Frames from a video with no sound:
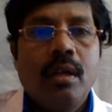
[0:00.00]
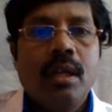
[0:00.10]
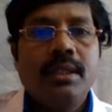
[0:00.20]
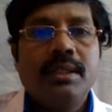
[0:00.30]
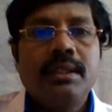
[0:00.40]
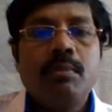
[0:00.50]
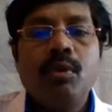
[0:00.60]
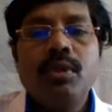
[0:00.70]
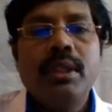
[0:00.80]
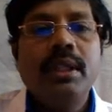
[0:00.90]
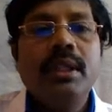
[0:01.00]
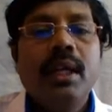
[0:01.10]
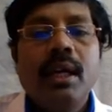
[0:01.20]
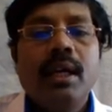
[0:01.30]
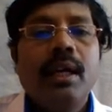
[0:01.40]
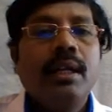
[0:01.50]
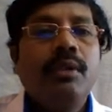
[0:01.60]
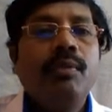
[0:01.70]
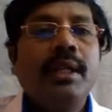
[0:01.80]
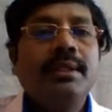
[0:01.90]
Next is about the
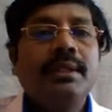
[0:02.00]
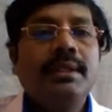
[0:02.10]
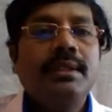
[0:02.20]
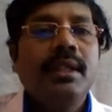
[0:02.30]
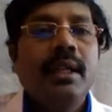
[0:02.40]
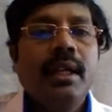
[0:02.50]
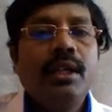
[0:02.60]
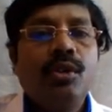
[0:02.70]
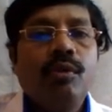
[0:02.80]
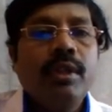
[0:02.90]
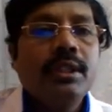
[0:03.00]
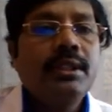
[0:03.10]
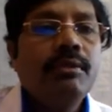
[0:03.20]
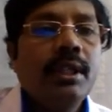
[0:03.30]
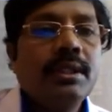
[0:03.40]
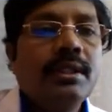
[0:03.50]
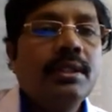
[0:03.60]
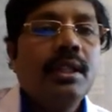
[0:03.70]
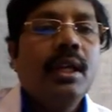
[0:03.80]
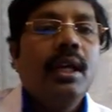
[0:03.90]
devices, intravenous
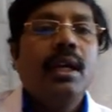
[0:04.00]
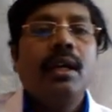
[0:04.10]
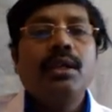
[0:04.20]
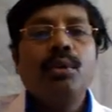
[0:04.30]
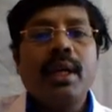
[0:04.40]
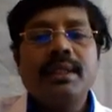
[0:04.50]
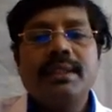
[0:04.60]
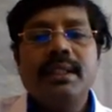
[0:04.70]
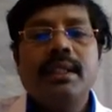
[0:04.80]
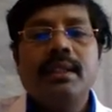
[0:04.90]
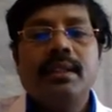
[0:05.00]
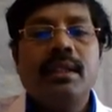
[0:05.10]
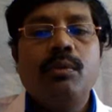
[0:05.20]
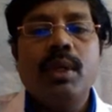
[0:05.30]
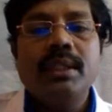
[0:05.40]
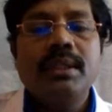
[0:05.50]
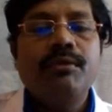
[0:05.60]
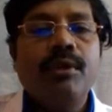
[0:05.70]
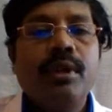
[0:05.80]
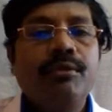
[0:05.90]
devices. You can see the device
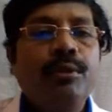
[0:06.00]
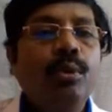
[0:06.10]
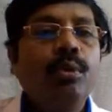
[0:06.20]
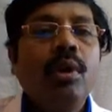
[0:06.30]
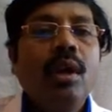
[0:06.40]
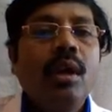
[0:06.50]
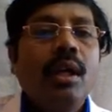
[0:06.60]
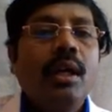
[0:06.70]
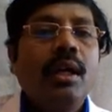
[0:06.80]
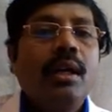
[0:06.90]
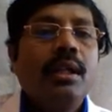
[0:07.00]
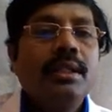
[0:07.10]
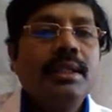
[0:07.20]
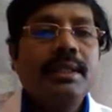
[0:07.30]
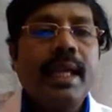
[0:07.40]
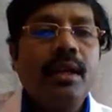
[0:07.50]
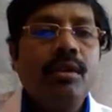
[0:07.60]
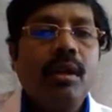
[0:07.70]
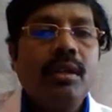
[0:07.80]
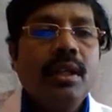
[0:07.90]
in front of you. This is
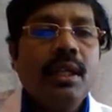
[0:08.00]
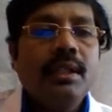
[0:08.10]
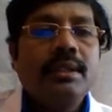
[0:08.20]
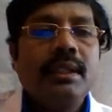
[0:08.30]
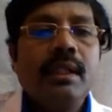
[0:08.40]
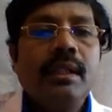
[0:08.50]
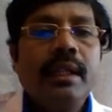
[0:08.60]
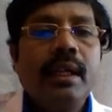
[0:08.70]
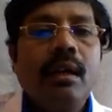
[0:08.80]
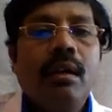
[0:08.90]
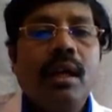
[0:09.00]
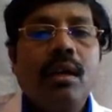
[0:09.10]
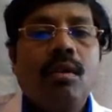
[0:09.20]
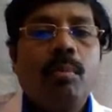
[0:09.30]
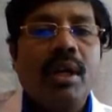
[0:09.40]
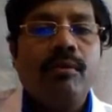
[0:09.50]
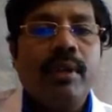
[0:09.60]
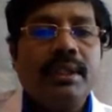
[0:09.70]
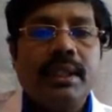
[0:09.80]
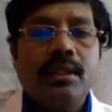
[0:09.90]
cannula, steel needle or
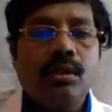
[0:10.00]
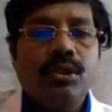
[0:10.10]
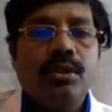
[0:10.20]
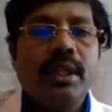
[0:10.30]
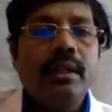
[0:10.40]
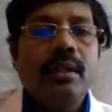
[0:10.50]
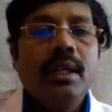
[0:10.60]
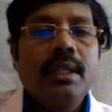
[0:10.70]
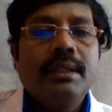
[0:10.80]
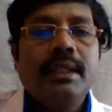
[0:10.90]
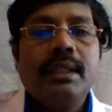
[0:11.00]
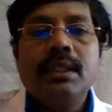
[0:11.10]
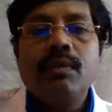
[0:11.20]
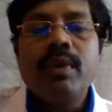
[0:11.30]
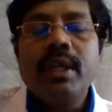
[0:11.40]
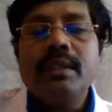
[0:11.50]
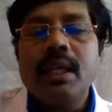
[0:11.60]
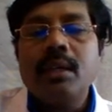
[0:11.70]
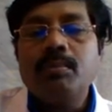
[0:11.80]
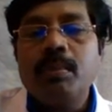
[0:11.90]
butterfly set also there. Set is a wing
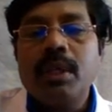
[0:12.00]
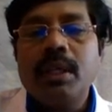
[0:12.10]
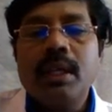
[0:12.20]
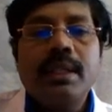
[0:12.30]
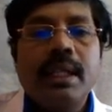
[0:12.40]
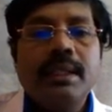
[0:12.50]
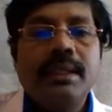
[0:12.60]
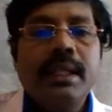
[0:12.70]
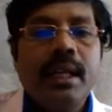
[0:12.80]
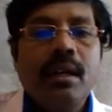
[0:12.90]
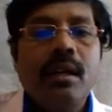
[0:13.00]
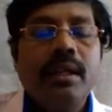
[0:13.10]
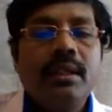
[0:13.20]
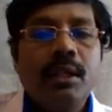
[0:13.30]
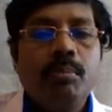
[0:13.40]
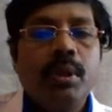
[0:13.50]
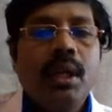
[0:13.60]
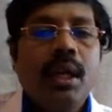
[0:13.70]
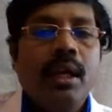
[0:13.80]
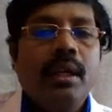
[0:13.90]
type there is a needle in tip,
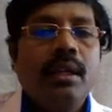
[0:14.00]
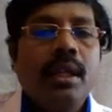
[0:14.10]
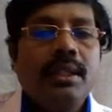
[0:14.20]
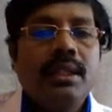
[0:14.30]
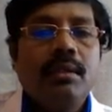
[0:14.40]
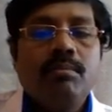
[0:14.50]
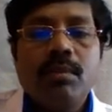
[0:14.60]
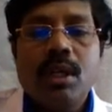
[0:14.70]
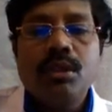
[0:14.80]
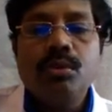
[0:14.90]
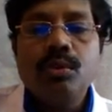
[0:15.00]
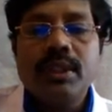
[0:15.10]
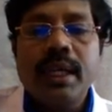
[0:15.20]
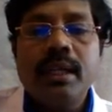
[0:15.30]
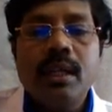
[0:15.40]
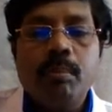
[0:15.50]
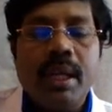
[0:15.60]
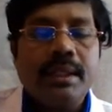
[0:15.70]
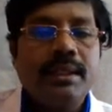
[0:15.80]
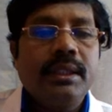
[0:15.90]
and there is a two-side
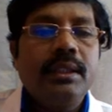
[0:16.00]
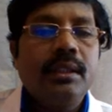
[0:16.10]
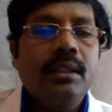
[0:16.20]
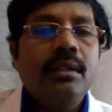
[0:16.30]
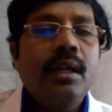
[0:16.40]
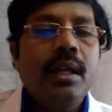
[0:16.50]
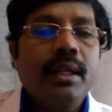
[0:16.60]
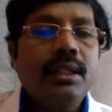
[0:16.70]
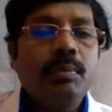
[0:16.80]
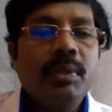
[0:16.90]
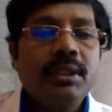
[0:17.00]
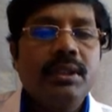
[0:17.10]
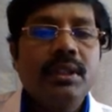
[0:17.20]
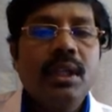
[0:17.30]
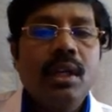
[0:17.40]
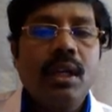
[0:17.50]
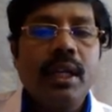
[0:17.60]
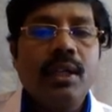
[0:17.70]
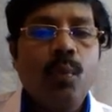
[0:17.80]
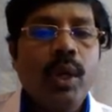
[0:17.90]
plastic attachments
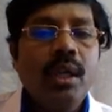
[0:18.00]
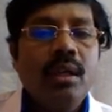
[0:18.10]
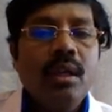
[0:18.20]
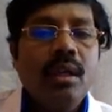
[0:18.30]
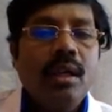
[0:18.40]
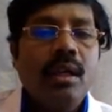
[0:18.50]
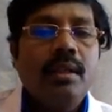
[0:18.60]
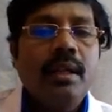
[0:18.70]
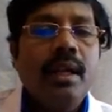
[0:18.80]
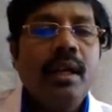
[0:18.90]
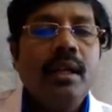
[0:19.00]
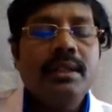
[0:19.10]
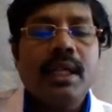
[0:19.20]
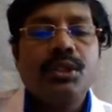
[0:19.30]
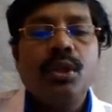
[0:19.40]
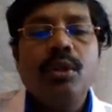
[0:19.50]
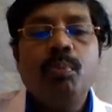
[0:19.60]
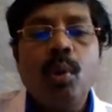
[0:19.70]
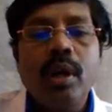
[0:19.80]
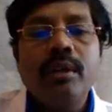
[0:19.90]
like a wing. The needle is
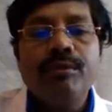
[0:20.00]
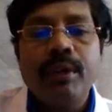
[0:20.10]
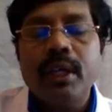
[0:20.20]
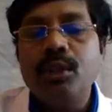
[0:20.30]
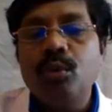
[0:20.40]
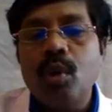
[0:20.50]
actually 0.5 to